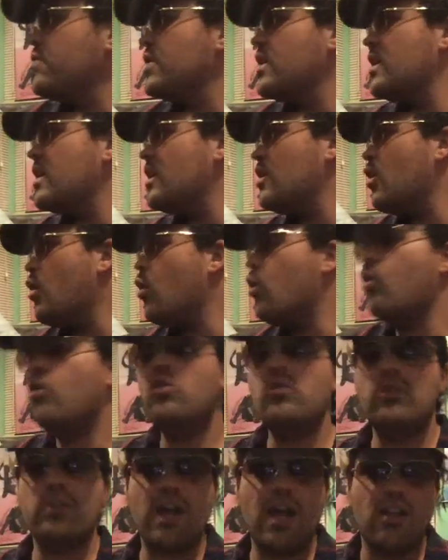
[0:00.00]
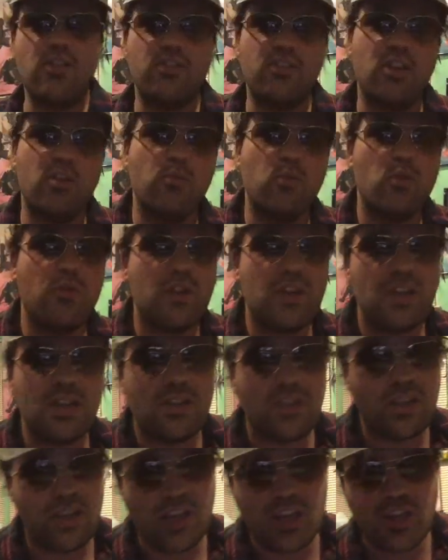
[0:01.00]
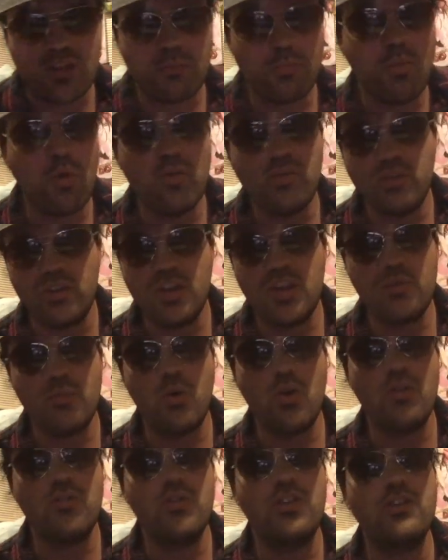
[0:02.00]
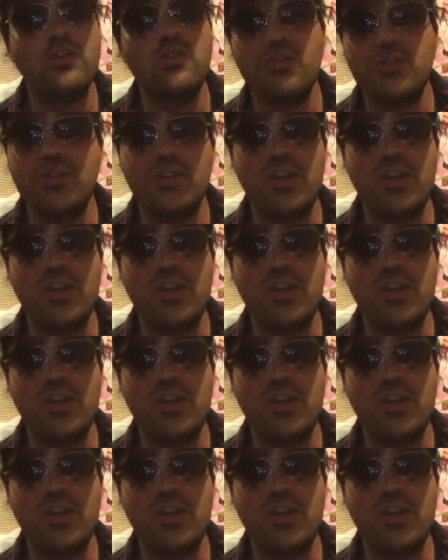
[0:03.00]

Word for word: the old Godzilla movies he's most he's more of the good